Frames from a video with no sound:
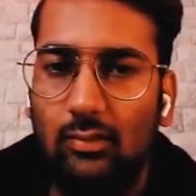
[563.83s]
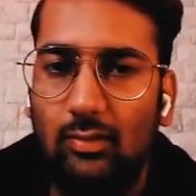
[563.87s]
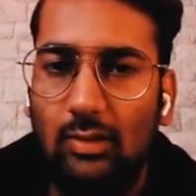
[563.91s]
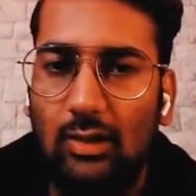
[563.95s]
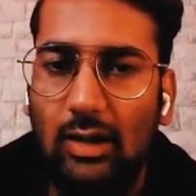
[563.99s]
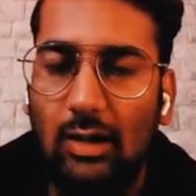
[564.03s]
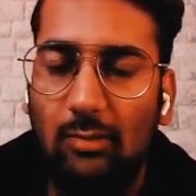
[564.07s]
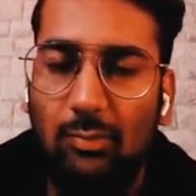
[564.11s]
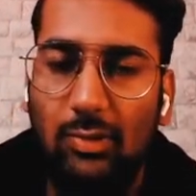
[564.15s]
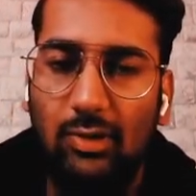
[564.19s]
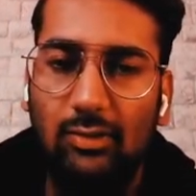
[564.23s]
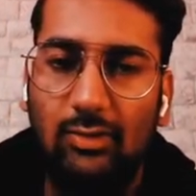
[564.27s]

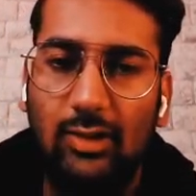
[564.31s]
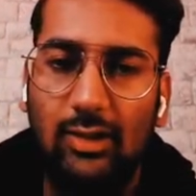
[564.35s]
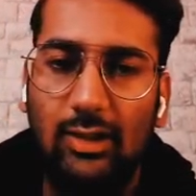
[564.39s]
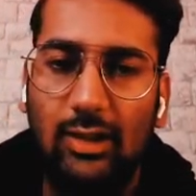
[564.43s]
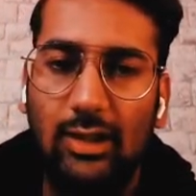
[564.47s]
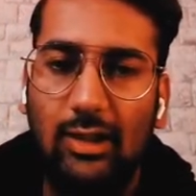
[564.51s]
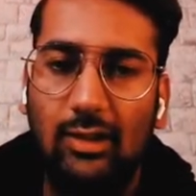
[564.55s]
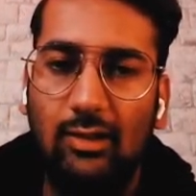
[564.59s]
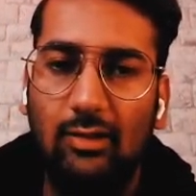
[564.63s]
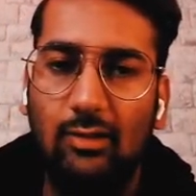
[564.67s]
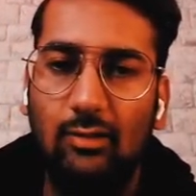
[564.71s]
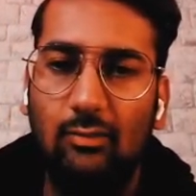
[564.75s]

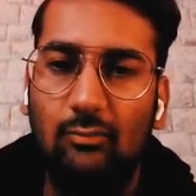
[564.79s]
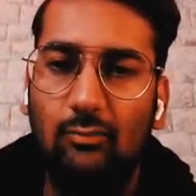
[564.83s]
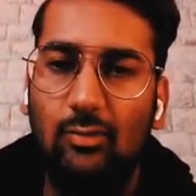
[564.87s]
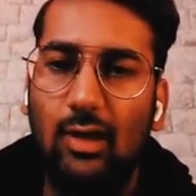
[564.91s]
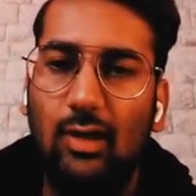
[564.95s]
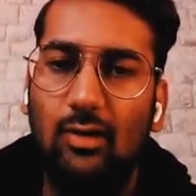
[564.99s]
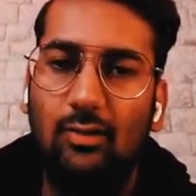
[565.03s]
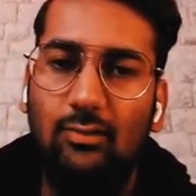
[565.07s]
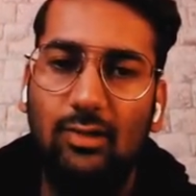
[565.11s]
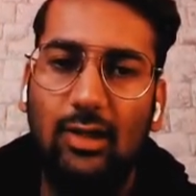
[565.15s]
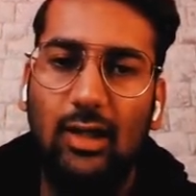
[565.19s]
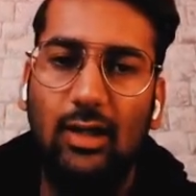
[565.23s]
capacity we
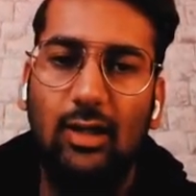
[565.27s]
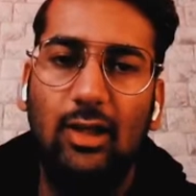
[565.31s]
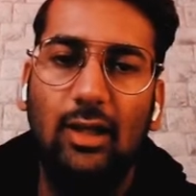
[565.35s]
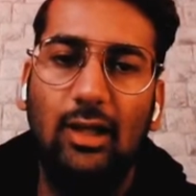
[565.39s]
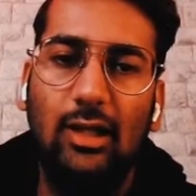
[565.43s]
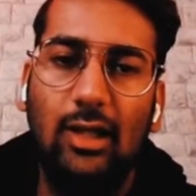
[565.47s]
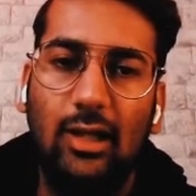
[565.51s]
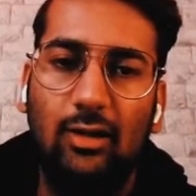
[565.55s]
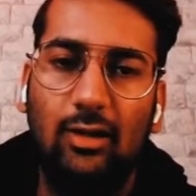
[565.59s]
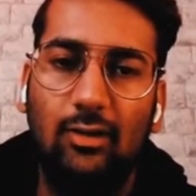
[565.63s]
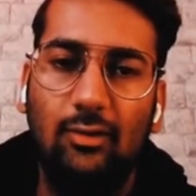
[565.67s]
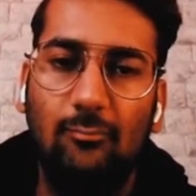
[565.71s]
are
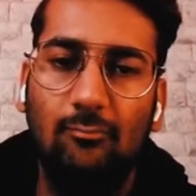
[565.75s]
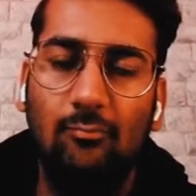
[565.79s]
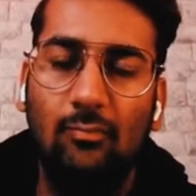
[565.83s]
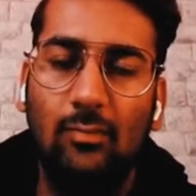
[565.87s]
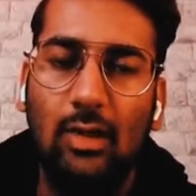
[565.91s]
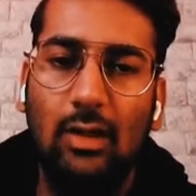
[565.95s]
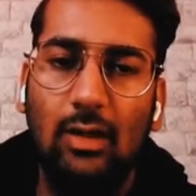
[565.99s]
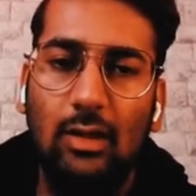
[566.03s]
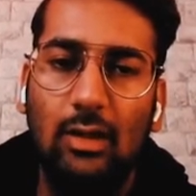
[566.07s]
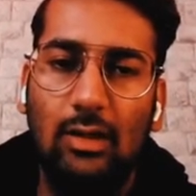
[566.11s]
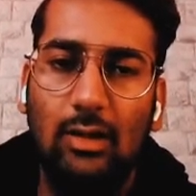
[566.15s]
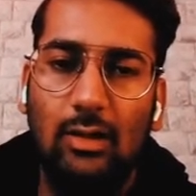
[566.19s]
standing at.
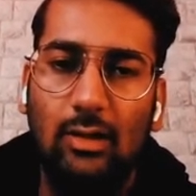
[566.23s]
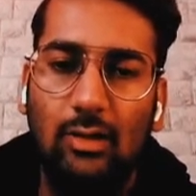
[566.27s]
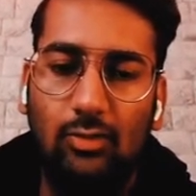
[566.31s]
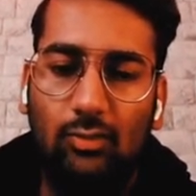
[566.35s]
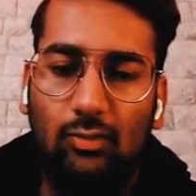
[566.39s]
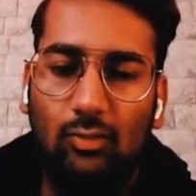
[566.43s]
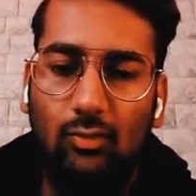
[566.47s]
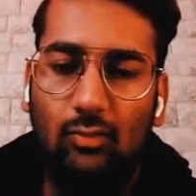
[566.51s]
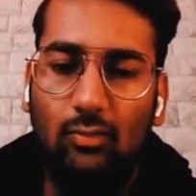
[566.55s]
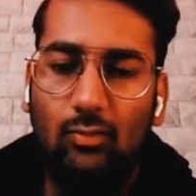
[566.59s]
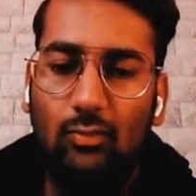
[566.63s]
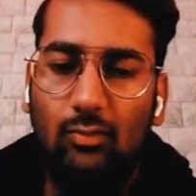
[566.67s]

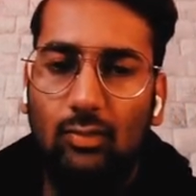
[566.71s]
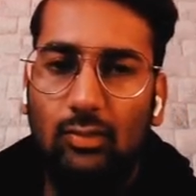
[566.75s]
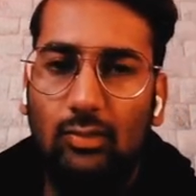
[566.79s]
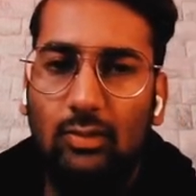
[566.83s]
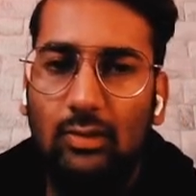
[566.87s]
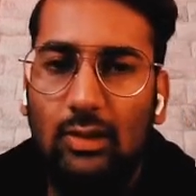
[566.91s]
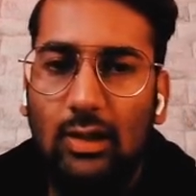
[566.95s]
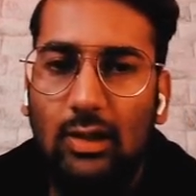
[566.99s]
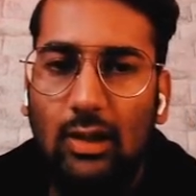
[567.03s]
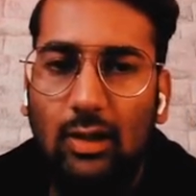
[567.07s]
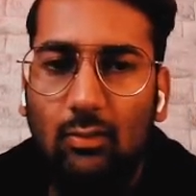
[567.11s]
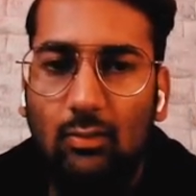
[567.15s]
So
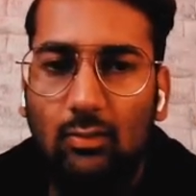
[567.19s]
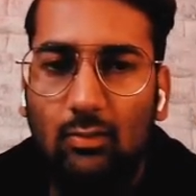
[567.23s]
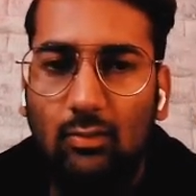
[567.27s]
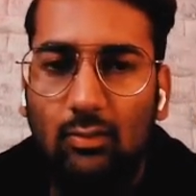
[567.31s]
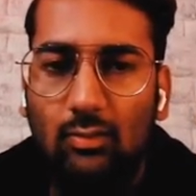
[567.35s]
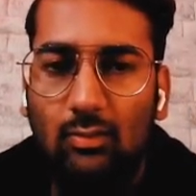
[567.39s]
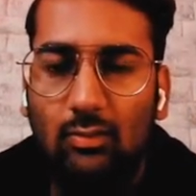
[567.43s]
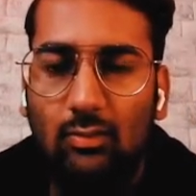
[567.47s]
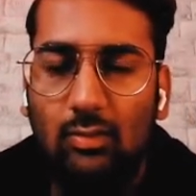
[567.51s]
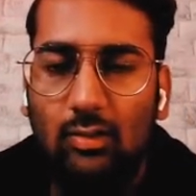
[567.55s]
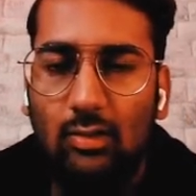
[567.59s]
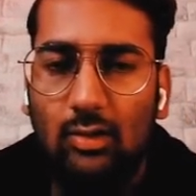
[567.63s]
now